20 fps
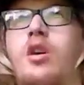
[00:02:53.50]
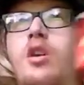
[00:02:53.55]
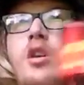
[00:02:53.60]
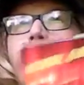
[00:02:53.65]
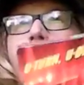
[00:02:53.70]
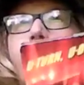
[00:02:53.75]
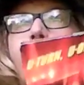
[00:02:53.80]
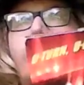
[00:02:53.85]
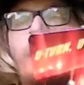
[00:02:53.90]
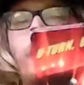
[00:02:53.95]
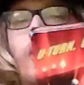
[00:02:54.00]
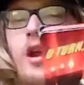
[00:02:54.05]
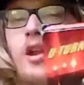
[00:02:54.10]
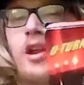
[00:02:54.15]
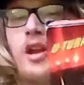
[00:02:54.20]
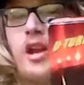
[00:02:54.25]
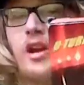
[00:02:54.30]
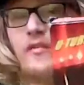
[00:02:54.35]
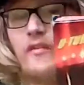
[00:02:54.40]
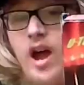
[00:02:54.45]
to a place
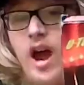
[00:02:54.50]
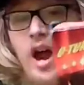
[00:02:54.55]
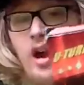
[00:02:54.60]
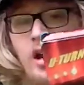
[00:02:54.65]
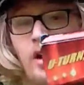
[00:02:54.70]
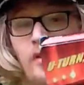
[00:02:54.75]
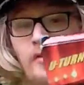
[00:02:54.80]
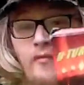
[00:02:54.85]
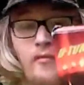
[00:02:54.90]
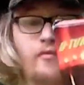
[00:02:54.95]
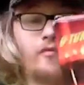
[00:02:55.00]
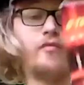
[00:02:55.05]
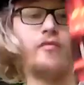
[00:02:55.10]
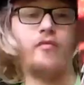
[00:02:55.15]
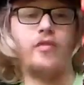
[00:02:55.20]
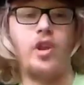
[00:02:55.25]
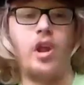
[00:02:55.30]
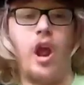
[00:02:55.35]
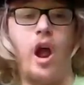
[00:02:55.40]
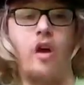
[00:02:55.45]
in Nevada
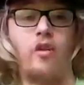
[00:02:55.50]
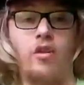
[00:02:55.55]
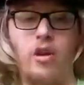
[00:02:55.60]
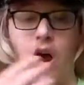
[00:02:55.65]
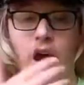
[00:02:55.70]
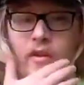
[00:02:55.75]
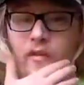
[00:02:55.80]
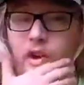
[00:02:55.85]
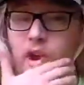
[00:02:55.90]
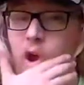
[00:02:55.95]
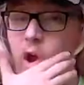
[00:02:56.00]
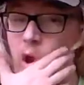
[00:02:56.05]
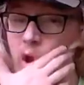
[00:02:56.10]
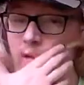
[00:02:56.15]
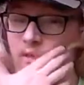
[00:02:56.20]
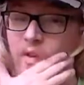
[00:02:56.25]
outside of Area